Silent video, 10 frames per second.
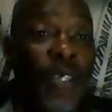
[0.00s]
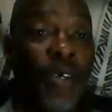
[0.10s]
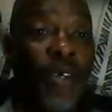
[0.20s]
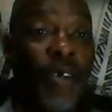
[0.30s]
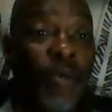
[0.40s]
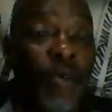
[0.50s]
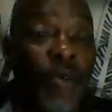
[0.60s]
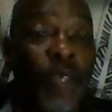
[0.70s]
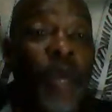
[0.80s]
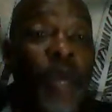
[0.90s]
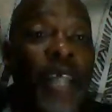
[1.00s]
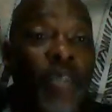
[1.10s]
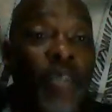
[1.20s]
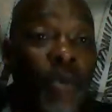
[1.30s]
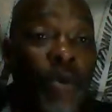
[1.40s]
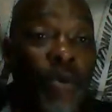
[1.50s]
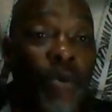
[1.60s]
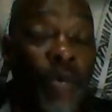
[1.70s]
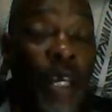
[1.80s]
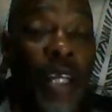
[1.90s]
You know what I mean? Responsible.
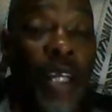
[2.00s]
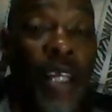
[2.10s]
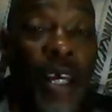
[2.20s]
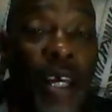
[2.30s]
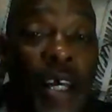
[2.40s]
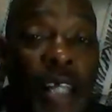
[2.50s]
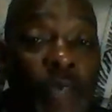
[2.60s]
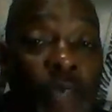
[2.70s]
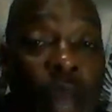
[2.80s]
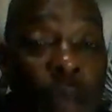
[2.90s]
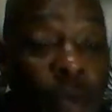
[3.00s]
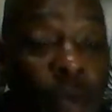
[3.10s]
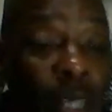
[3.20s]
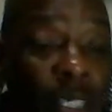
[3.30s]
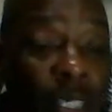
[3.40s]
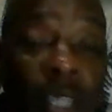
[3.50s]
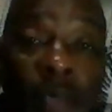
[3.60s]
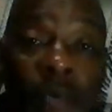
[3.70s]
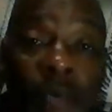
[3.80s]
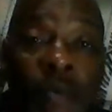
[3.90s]
And that's what happened with my son.
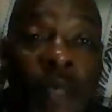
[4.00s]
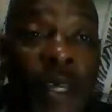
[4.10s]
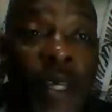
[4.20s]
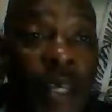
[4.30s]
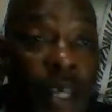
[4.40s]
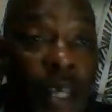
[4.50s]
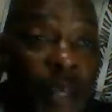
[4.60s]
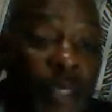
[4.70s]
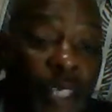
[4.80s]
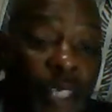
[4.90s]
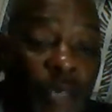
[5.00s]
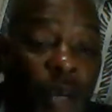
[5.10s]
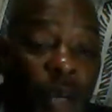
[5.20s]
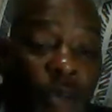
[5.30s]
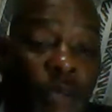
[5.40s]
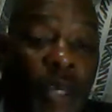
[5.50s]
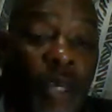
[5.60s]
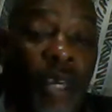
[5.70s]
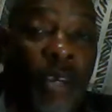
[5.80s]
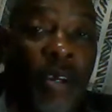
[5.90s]
And my son is working with me
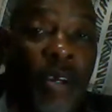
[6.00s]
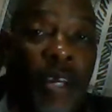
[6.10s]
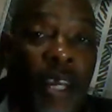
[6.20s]
here.